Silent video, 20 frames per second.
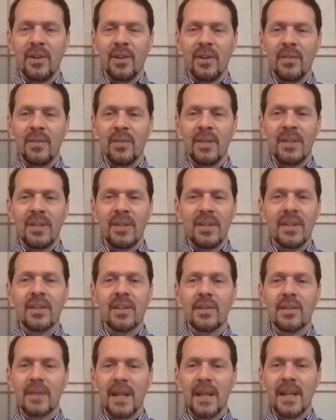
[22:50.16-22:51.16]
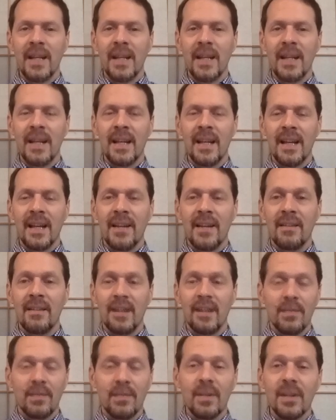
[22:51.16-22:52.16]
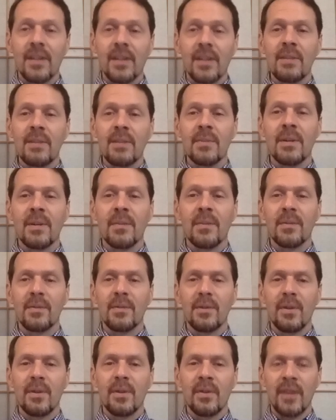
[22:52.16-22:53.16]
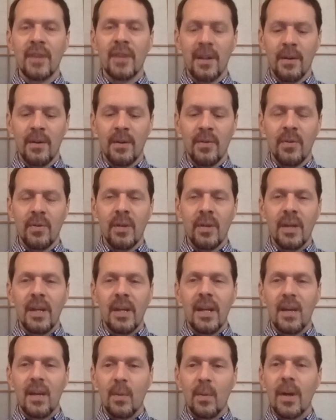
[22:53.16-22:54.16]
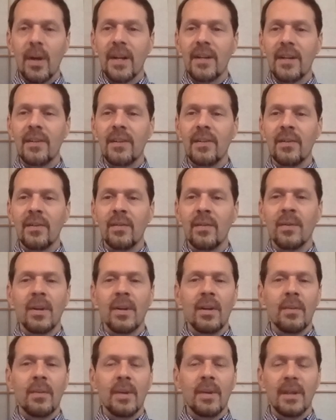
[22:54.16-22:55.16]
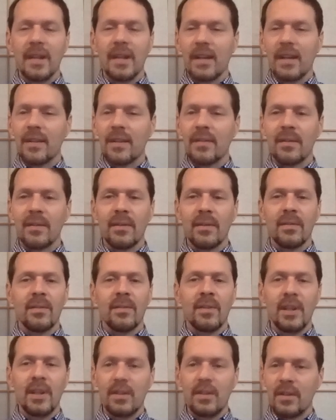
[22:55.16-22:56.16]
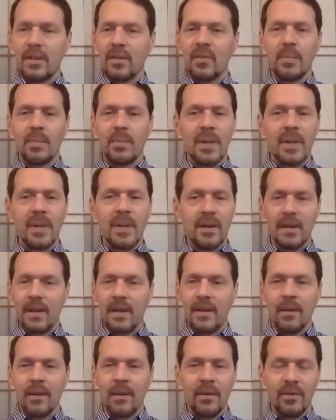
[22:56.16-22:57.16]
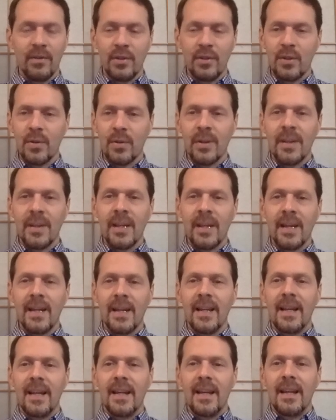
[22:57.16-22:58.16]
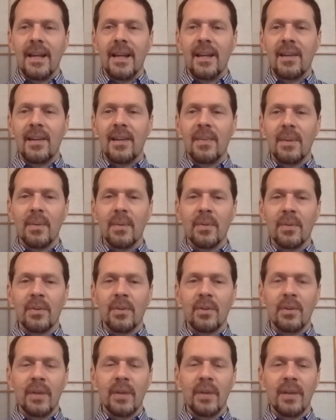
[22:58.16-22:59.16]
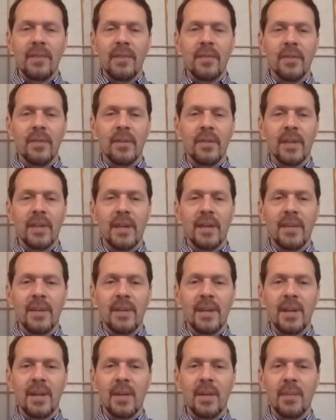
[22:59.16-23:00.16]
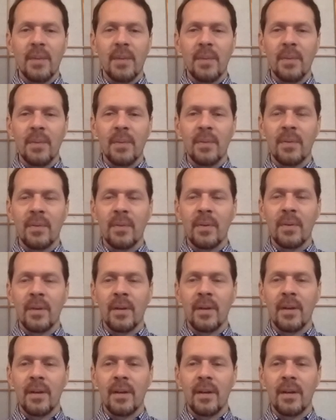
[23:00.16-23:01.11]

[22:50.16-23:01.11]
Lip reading: teaching and training. And it's really a dream come true, because I always had wanted to be a lecturer, teacher, speaker. I always enjoyed that. And to be able to do that full time and to help people everywhere